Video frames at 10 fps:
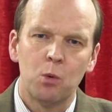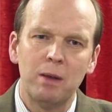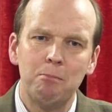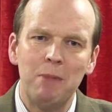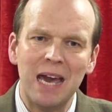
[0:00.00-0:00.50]

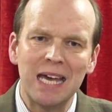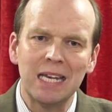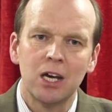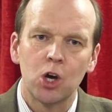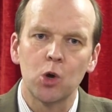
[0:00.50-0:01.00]
when
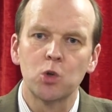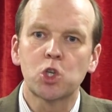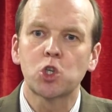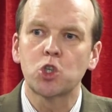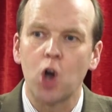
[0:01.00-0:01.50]
men who
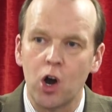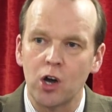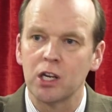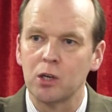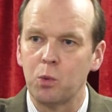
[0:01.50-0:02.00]

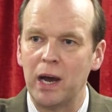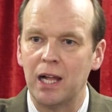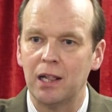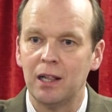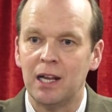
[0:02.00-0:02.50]
started
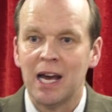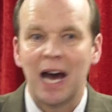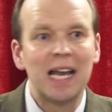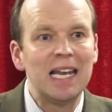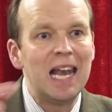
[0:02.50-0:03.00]
well
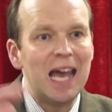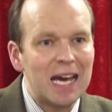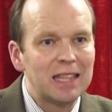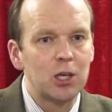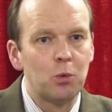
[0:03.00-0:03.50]
and
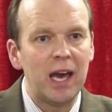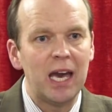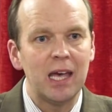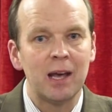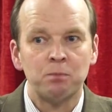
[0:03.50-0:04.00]
led the
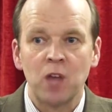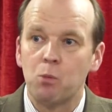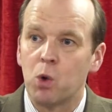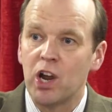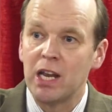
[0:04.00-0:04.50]
way
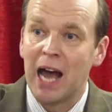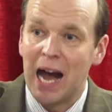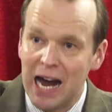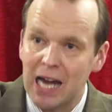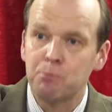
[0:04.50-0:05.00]
and were in
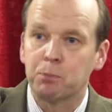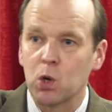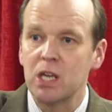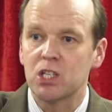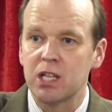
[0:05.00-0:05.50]
high
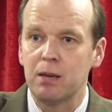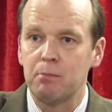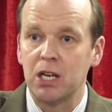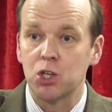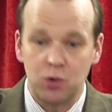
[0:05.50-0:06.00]
priestly
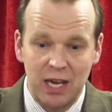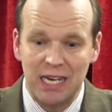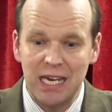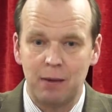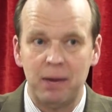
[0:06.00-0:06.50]
ministry in
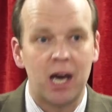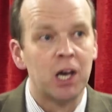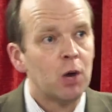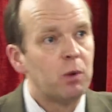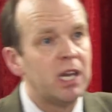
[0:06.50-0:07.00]
Nehemiah,
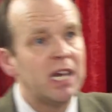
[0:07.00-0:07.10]
when